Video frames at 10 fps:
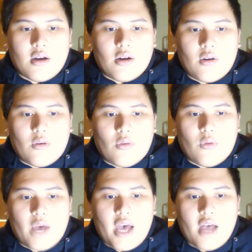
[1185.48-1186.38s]

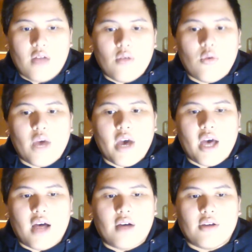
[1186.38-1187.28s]
Well, well,
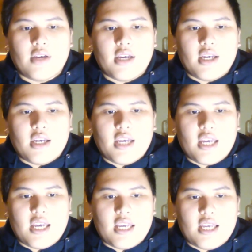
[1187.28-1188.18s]

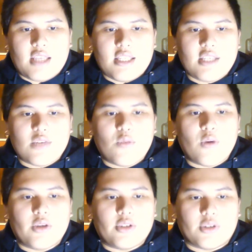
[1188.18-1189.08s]
isn't this a
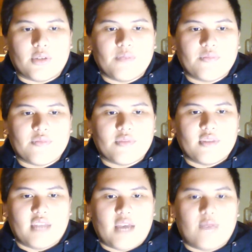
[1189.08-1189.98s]
wonder?
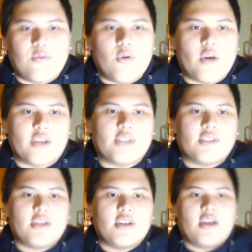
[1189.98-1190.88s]
That voice.
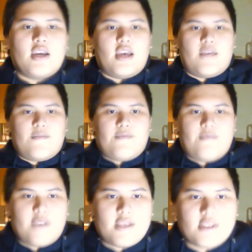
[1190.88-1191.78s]
It
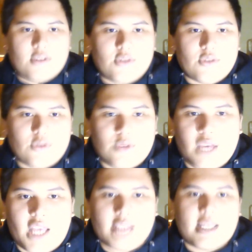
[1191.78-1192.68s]
fizzles through Keats
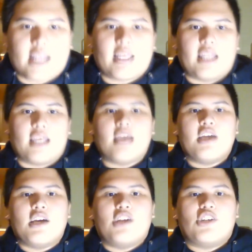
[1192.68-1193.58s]
like lightning,
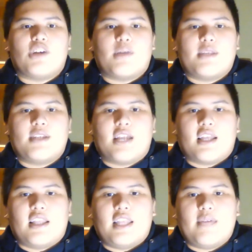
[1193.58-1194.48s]
sharp and sudden,
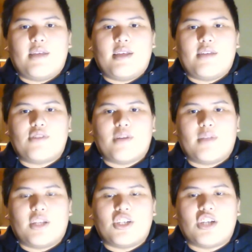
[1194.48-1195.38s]
leaving him trembling in
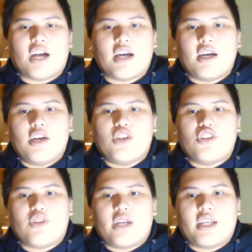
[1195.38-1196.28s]
shock, trying to
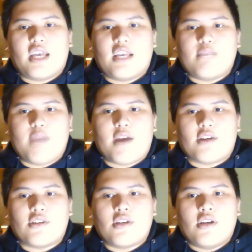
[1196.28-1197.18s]
get his bearings,
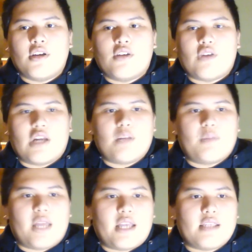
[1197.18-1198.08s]
trying to
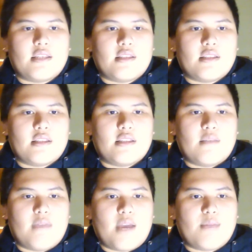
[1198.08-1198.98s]
place the
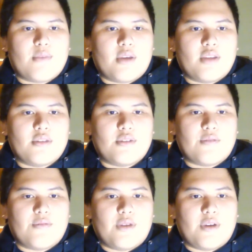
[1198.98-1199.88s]
memory to the
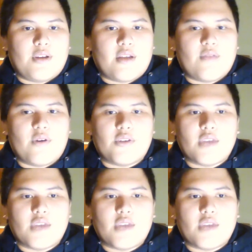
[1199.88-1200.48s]
fear in that voice.